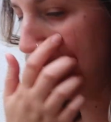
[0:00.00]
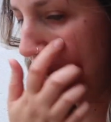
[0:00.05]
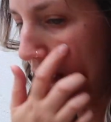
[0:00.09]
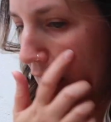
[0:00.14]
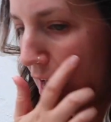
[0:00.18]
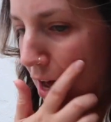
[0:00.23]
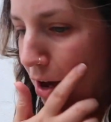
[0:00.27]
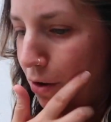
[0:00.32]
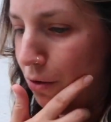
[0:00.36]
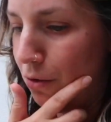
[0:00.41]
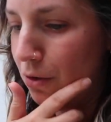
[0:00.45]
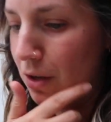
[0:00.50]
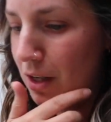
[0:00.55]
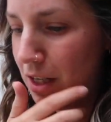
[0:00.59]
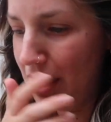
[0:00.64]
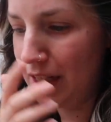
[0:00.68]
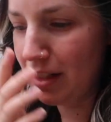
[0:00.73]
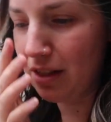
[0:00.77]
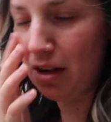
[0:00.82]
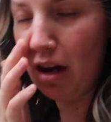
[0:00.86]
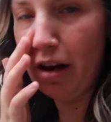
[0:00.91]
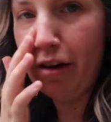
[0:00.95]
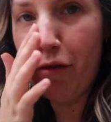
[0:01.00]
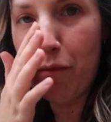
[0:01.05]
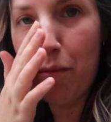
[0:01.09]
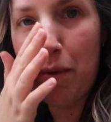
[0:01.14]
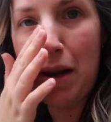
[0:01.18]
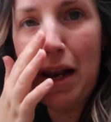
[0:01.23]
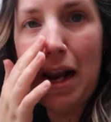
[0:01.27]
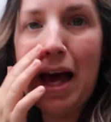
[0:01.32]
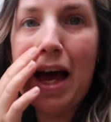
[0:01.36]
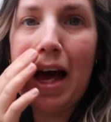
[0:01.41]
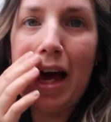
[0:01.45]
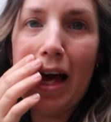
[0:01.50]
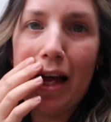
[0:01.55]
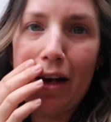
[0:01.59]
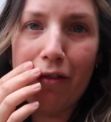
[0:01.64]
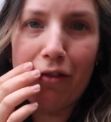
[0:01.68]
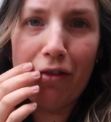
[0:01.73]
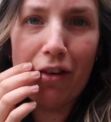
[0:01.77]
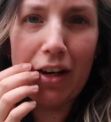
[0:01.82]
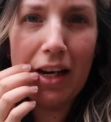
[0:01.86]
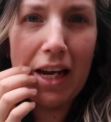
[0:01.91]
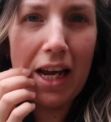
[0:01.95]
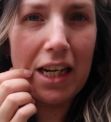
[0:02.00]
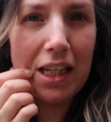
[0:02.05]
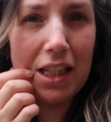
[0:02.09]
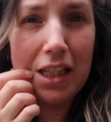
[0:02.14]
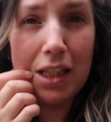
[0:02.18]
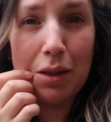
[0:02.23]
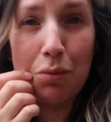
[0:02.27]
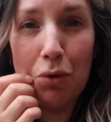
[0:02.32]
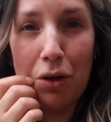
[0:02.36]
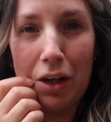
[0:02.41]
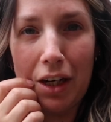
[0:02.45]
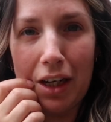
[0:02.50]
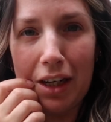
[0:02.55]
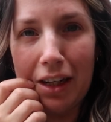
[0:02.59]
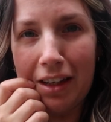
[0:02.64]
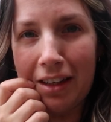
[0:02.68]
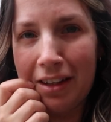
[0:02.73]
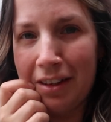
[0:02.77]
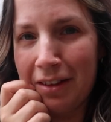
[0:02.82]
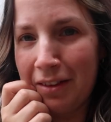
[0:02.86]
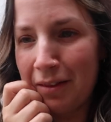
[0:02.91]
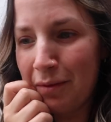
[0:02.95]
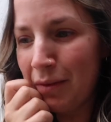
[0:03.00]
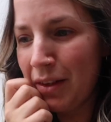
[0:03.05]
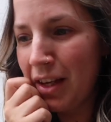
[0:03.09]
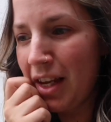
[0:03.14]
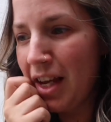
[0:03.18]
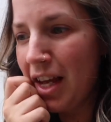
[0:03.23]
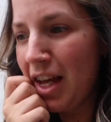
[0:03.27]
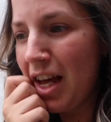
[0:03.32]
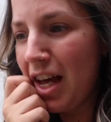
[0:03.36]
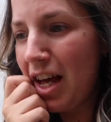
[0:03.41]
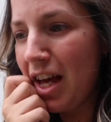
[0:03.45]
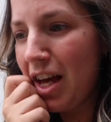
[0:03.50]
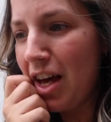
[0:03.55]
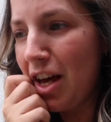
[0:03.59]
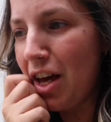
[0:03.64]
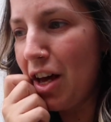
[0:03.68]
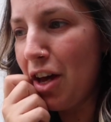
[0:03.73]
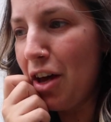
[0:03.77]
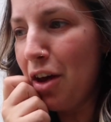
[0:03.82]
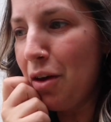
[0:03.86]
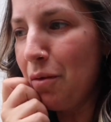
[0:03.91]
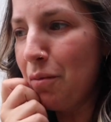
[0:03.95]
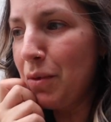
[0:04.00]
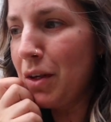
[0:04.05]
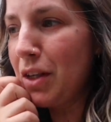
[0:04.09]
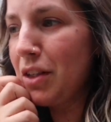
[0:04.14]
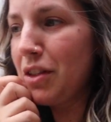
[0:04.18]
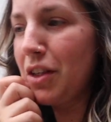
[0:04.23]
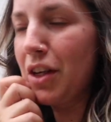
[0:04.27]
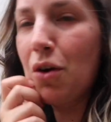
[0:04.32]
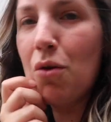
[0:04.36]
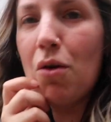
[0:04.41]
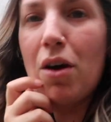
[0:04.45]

now is kind of plan for next spring. Because I